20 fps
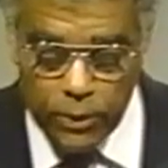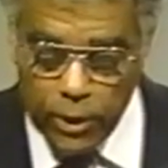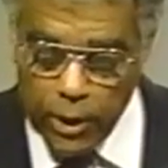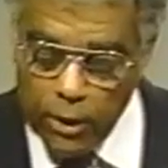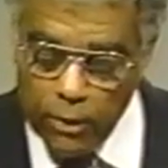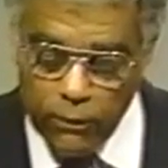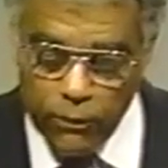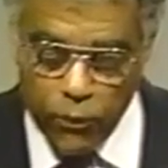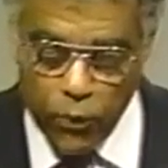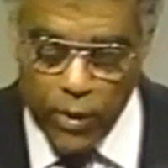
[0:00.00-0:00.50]

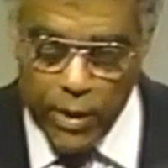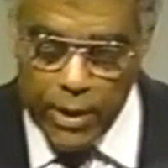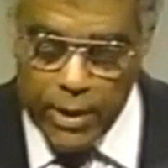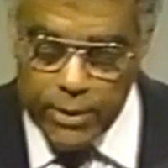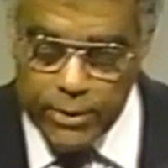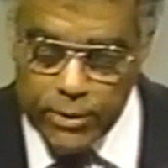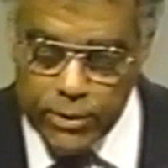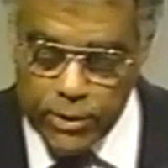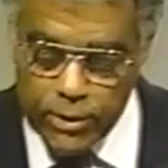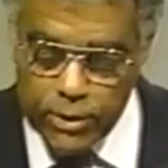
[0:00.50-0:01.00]
Dear
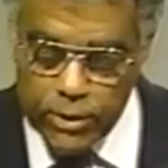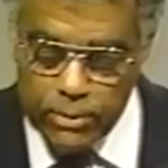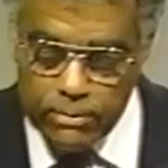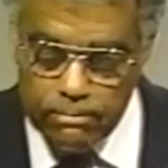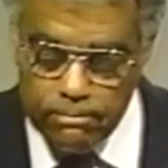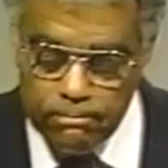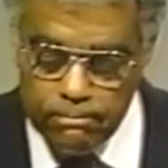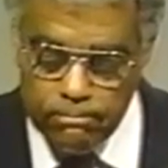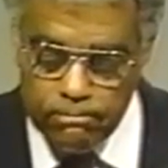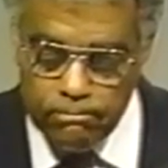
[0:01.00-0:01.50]
friends,
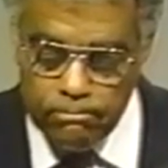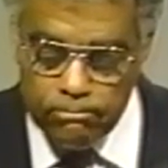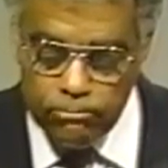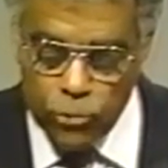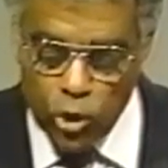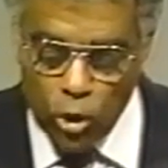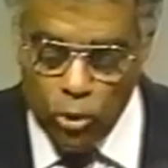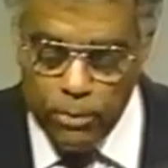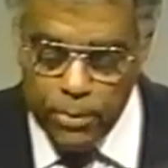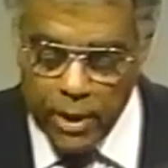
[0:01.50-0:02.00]

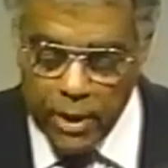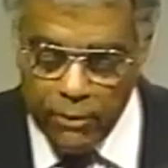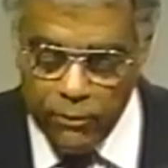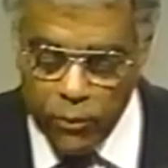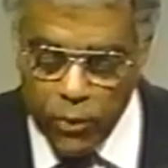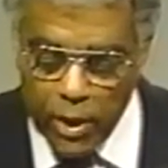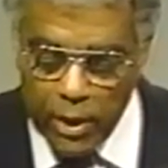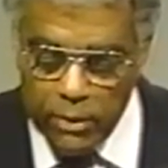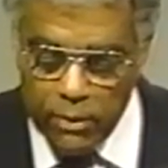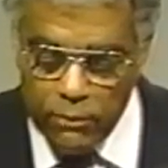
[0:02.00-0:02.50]
don't be
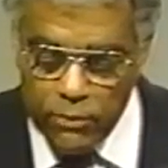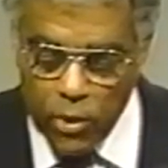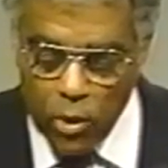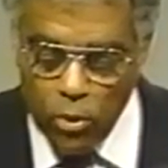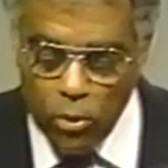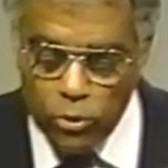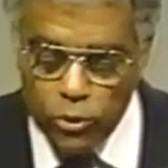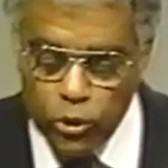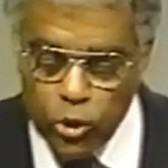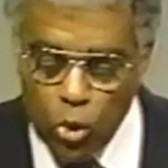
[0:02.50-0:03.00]
afraid of
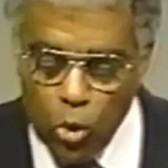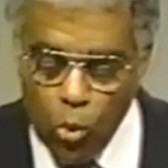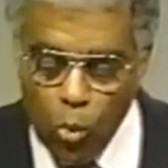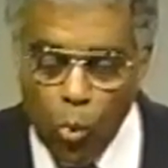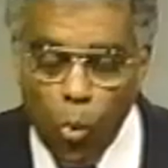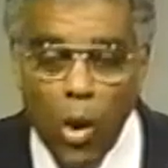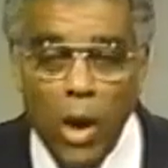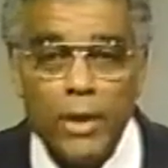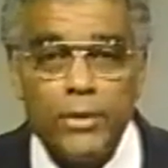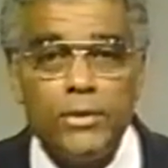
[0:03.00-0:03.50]
those who
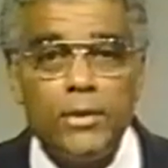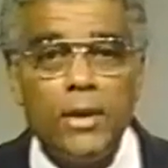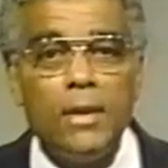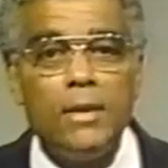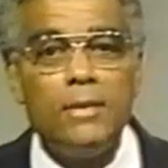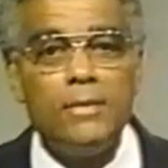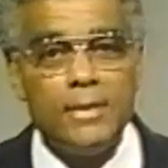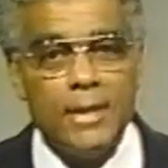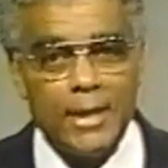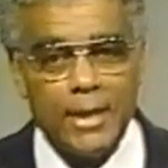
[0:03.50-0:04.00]
want
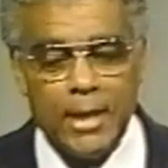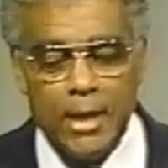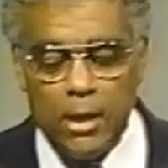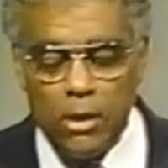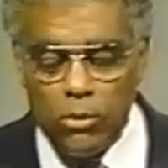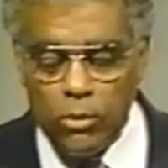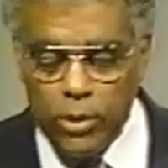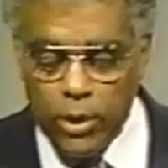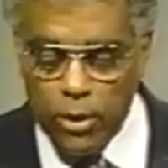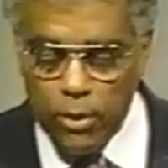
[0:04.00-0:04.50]
to
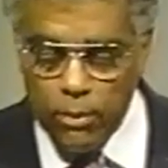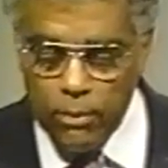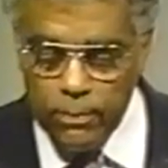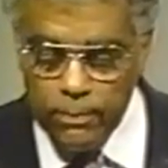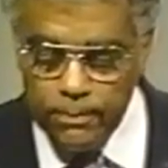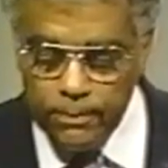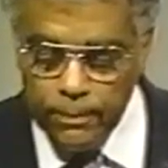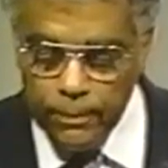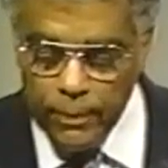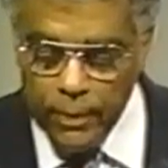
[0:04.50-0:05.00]
kill you.
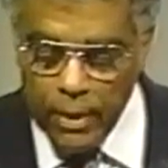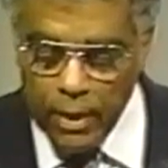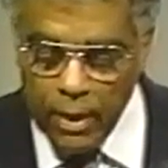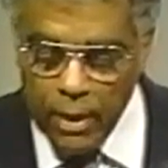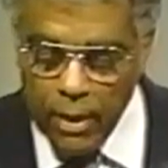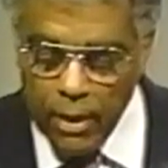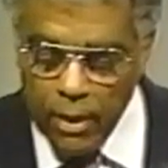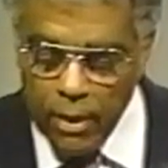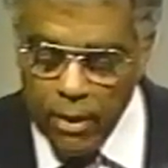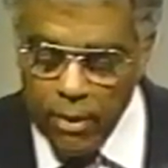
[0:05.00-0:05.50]

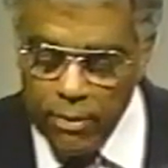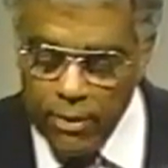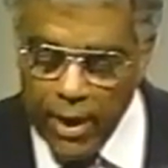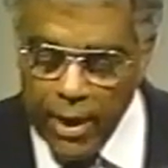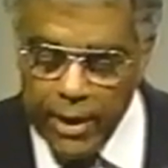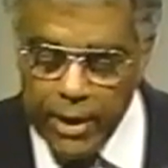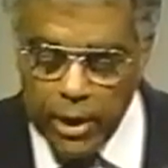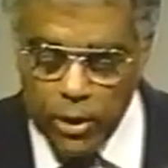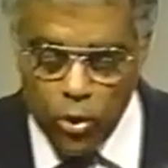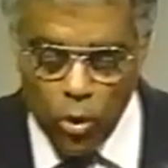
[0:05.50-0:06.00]

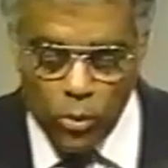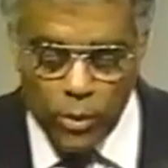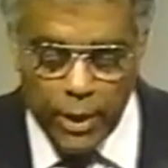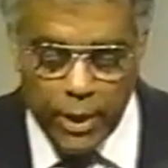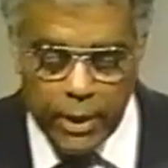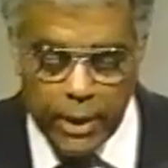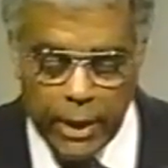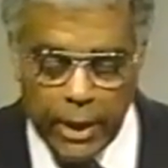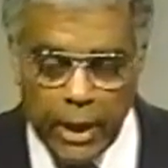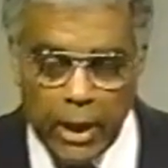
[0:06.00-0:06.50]
They can
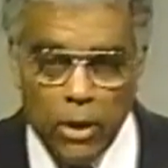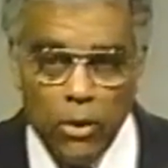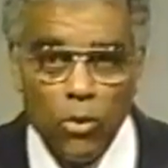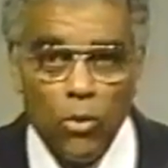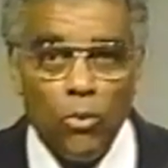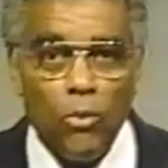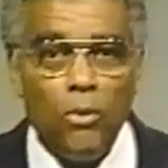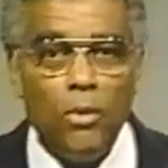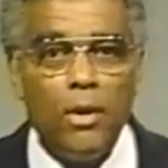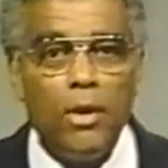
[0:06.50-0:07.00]
only
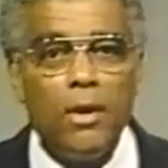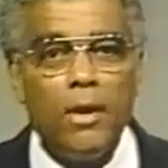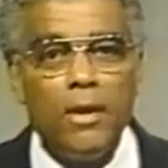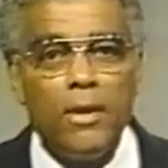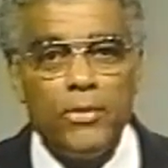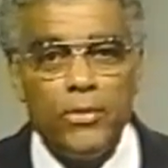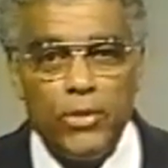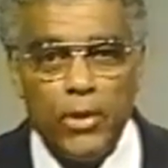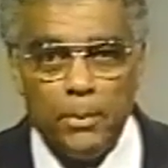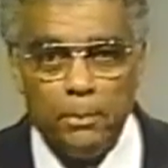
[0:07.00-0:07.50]
kill
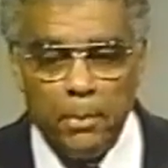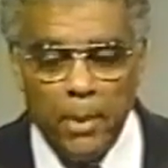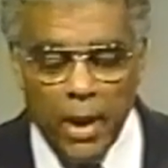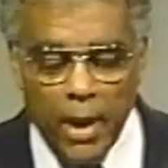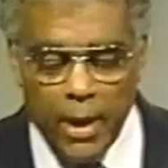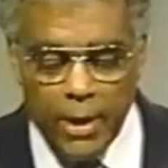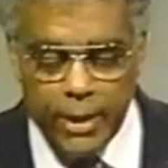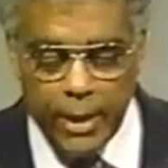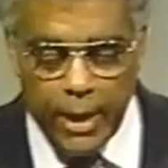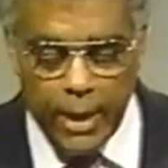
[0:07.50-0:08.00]
the
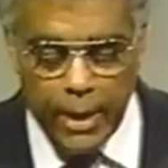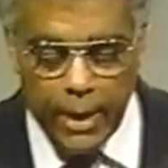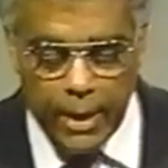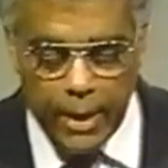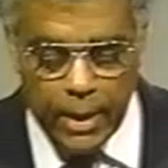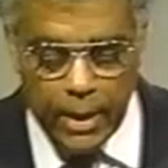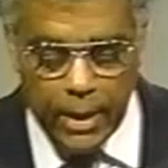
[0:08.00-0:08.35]
body.